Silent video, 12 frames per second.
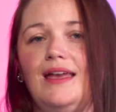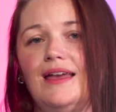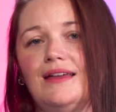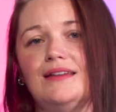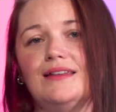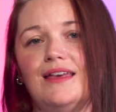
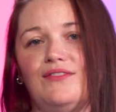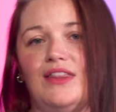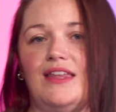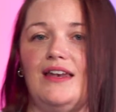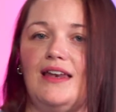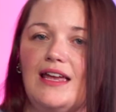And given
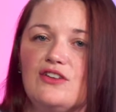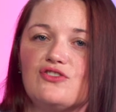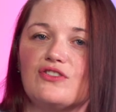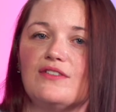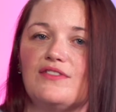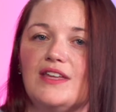the
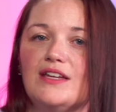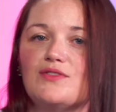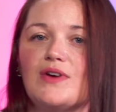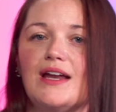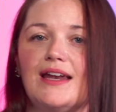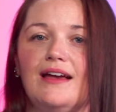nature of things
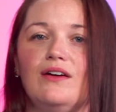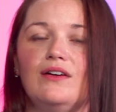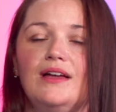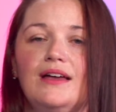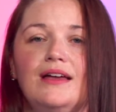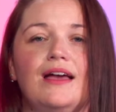right now,
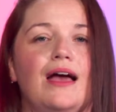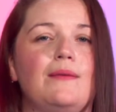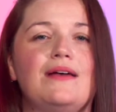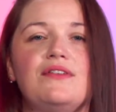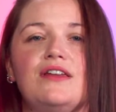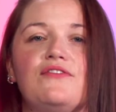I'm
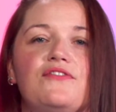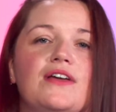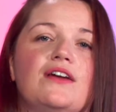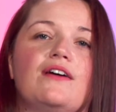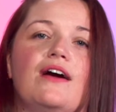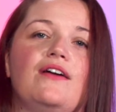having to
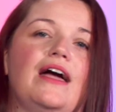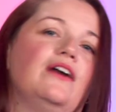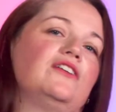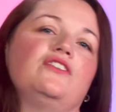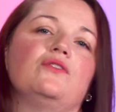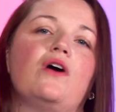figure out how
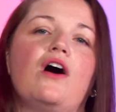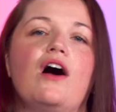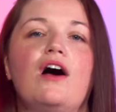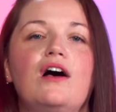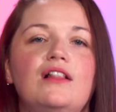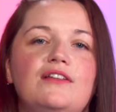to do
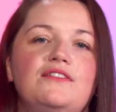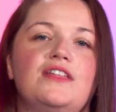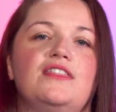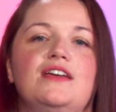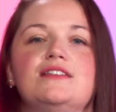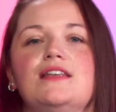all of the
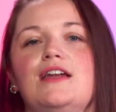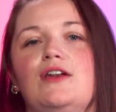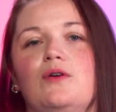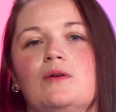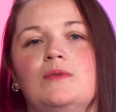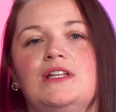things that I
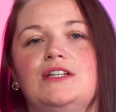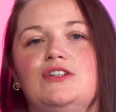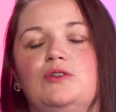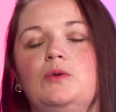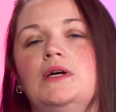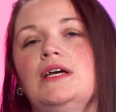normally
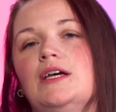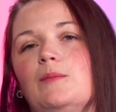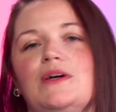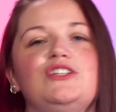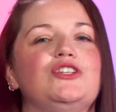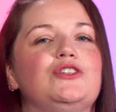do,
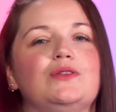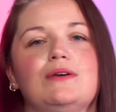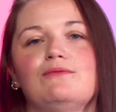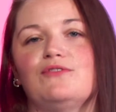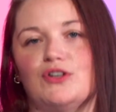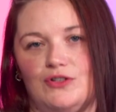but to do
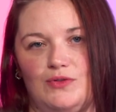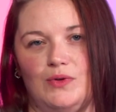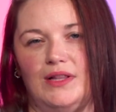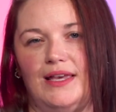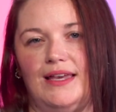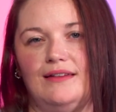them
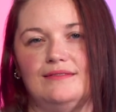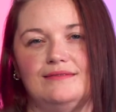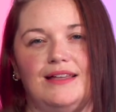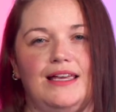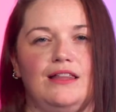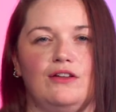virtually,
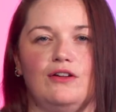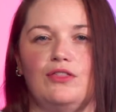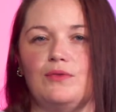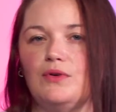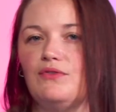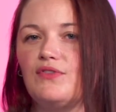either
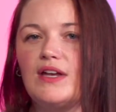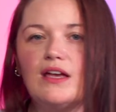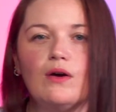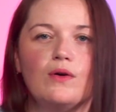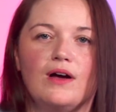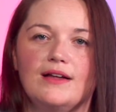through
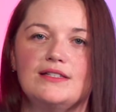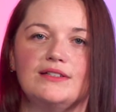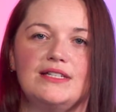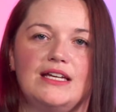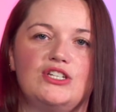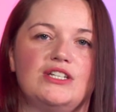video
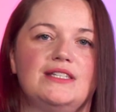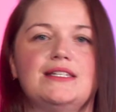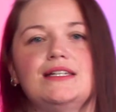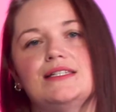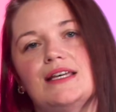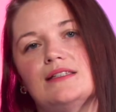consultations
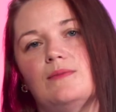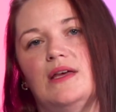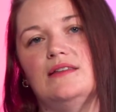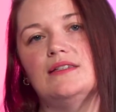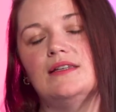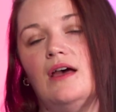and
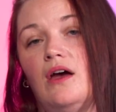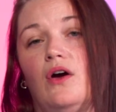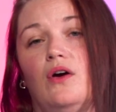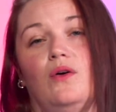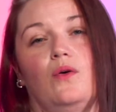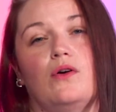assessments
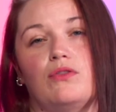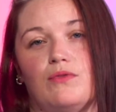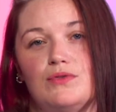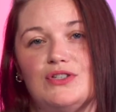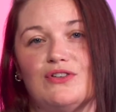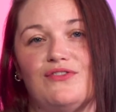or
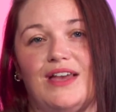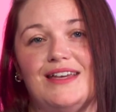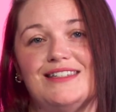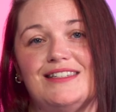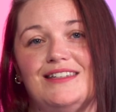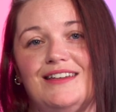through
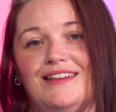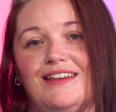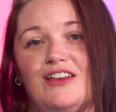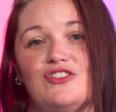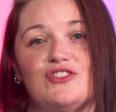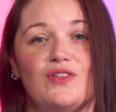surveys.
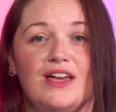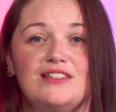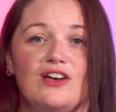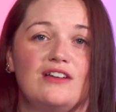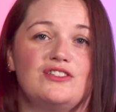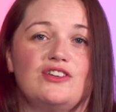So that's
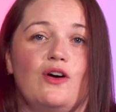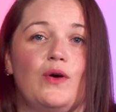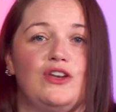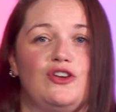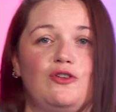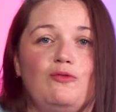also a
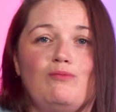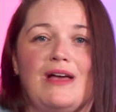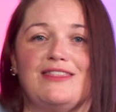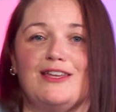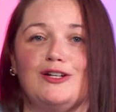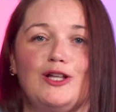new
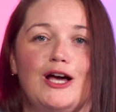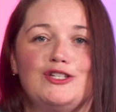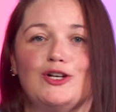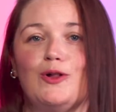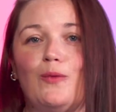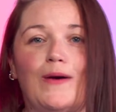
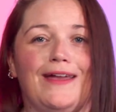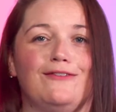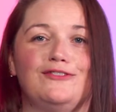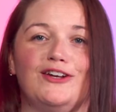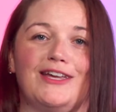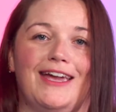methodological way of
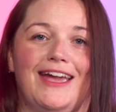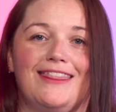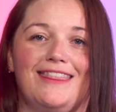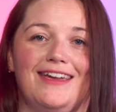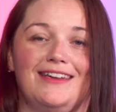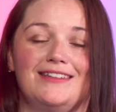looking at
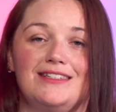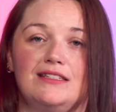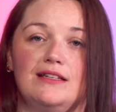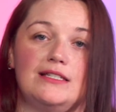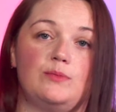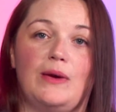things,
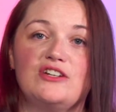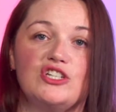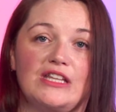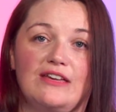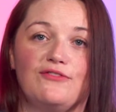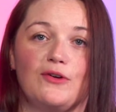
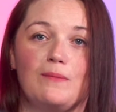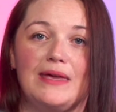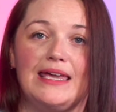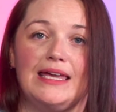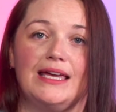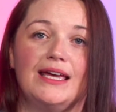especially for
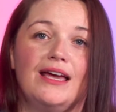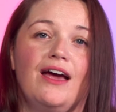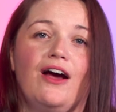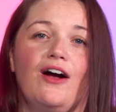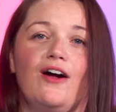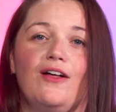me,
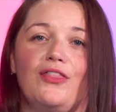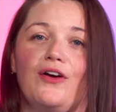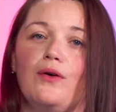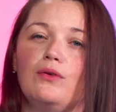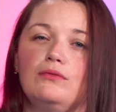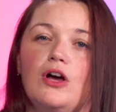
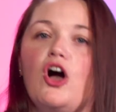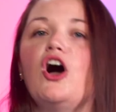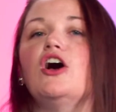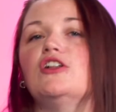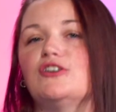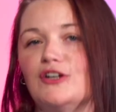although
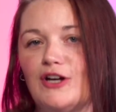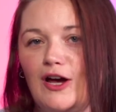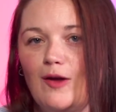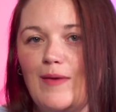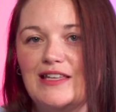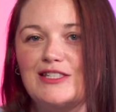all
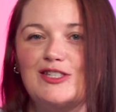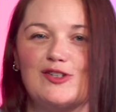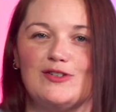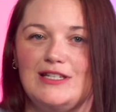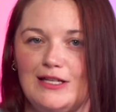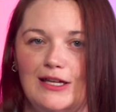ergonomists are
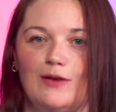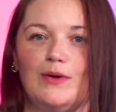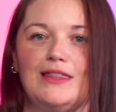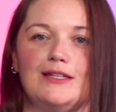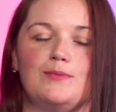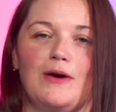dealing with
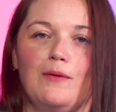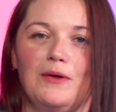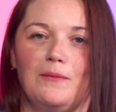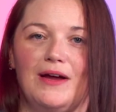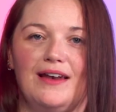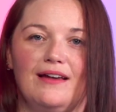this
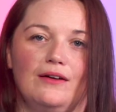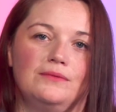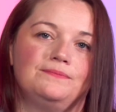problem right now.